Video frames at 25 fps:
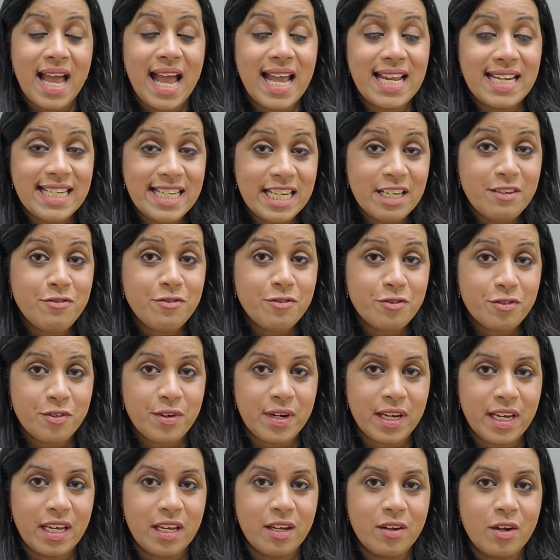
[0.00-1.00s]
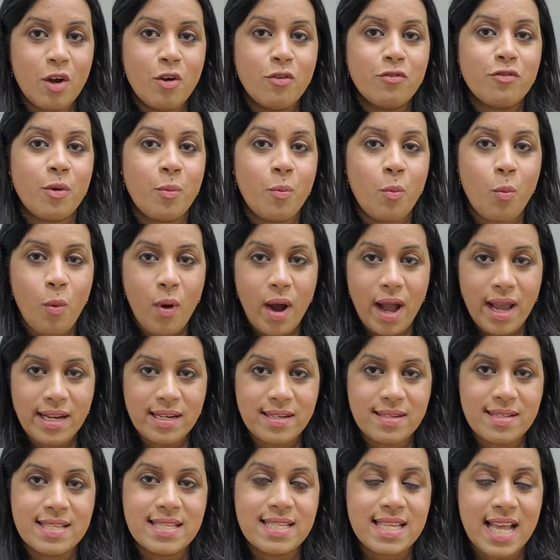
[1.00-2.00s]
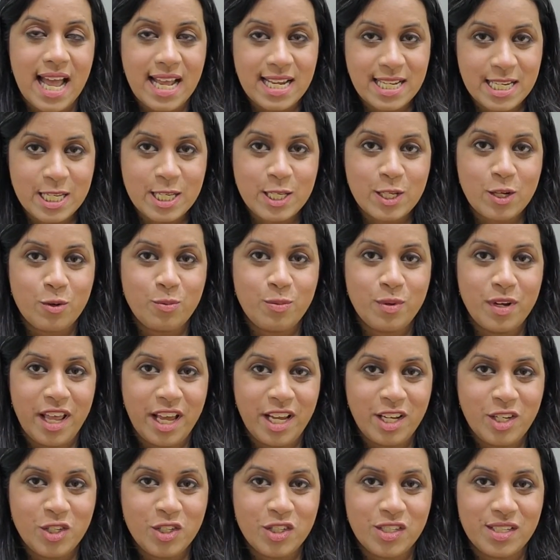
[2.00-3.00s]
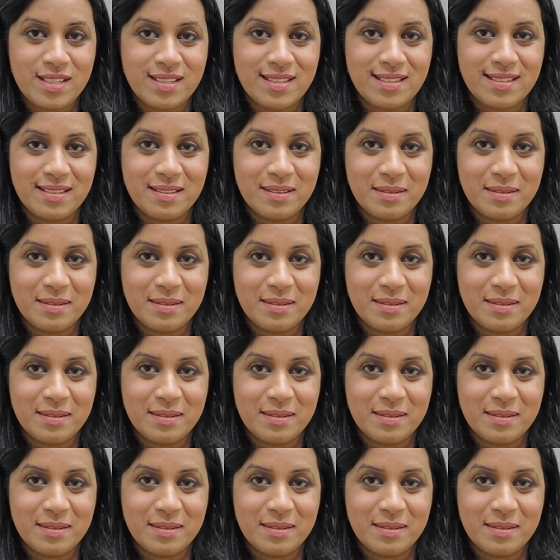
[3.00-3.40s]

and live free from violence and discrimination.